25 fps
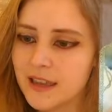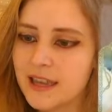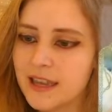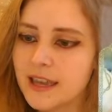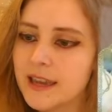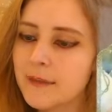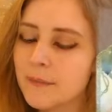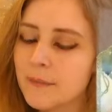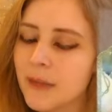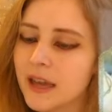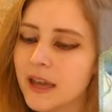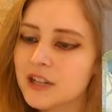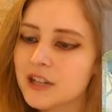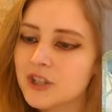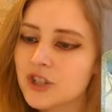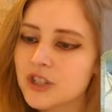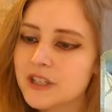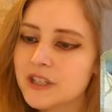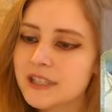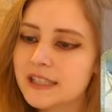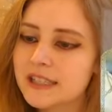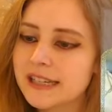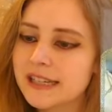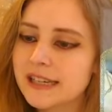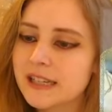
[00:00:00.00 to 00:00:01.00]
It manages
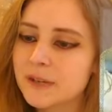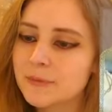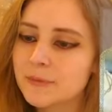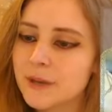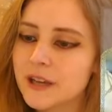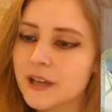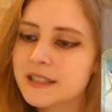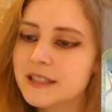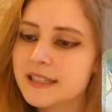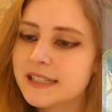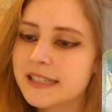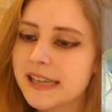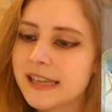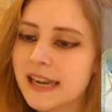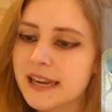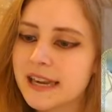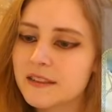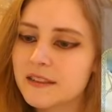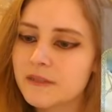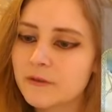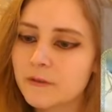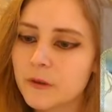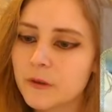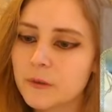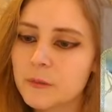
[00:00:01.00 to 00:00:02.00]
to get up
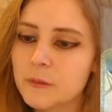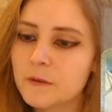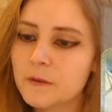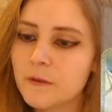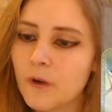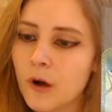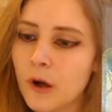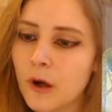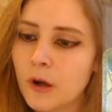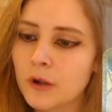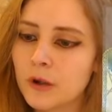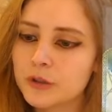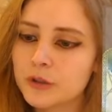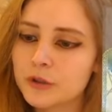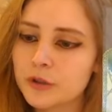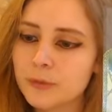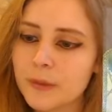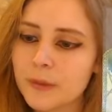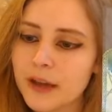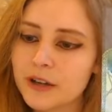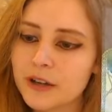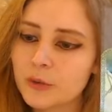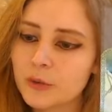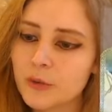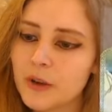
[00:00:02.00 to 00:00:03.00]
unscathed from a fall no
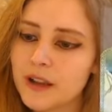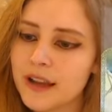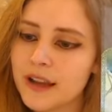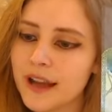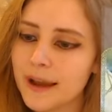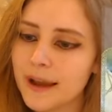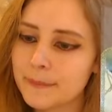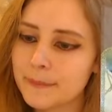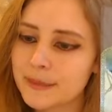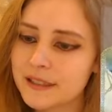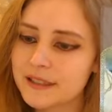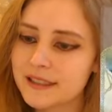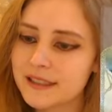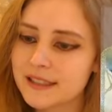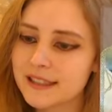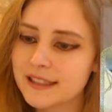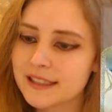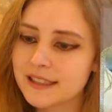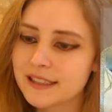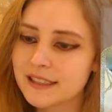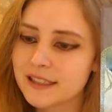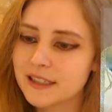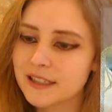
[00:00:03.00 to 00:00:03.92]
matter what happens.